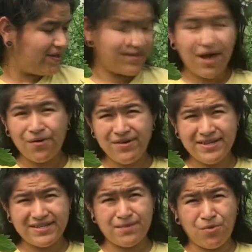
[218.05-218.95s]
not only
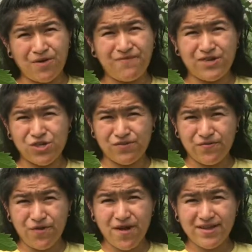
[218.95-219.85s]
is it more efficient
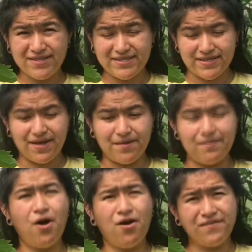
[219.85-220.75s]
for us
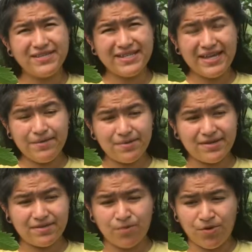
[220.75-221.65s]
harvesting, but
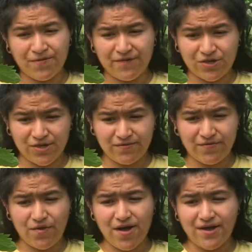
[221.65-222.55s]
it's more efficient
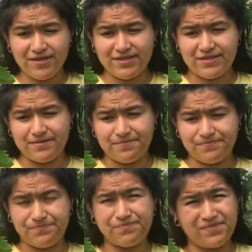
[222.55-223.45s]
for us
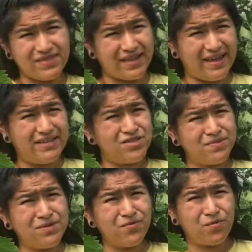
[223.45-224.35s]
in
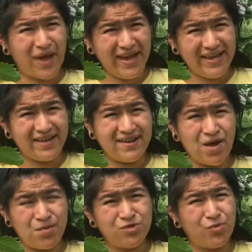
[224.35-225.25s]
terms of weight and how
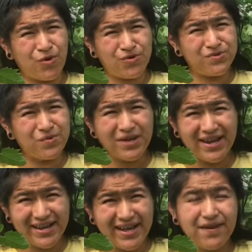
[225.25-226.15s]
much produce we're
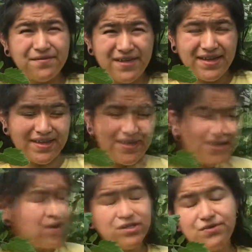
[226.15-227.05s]
getting out of it. And it
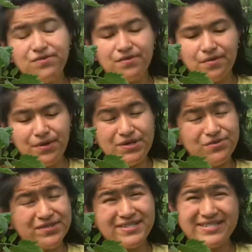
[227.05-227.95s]
also
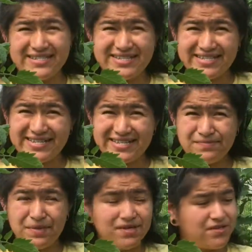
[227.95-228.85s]
reduces diseases
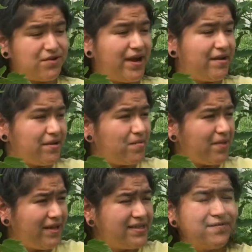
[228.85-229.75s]
because your
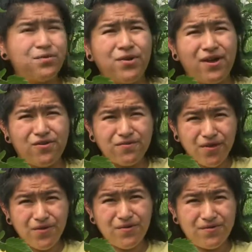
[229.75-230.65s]
plants have more
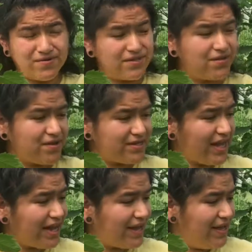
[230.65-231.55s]
airflow, so there's not